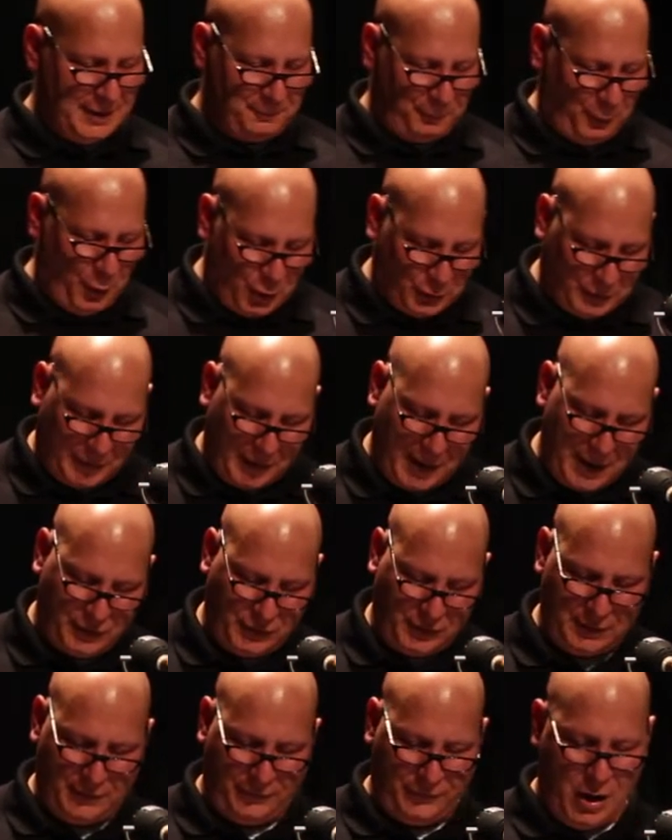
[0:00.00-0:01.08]

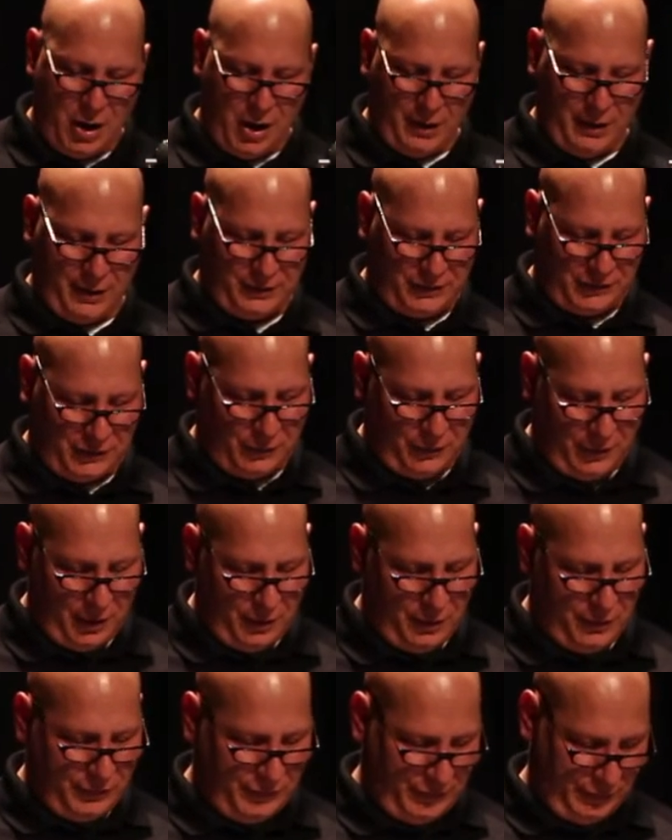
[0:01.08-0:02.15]
impartation of knowledge to
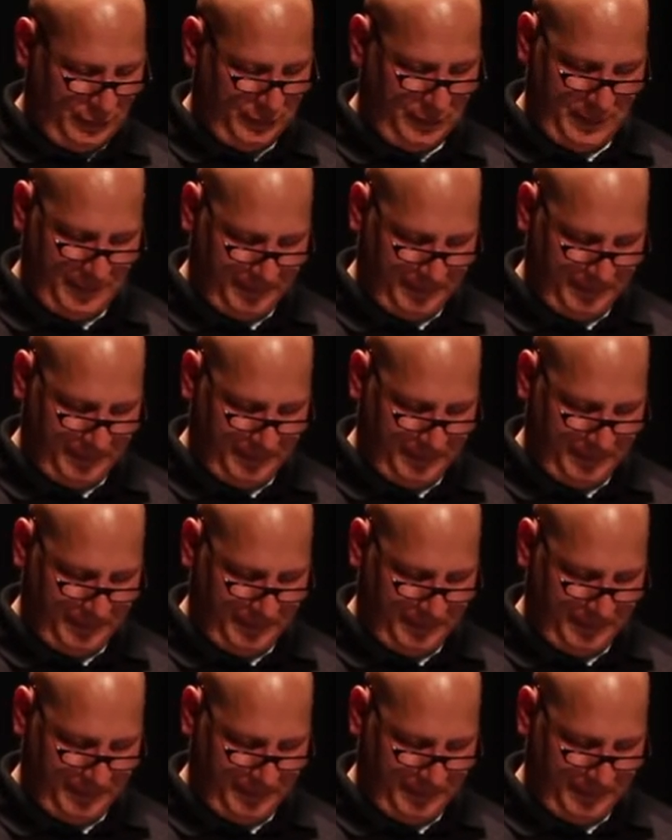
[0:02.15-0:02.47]
those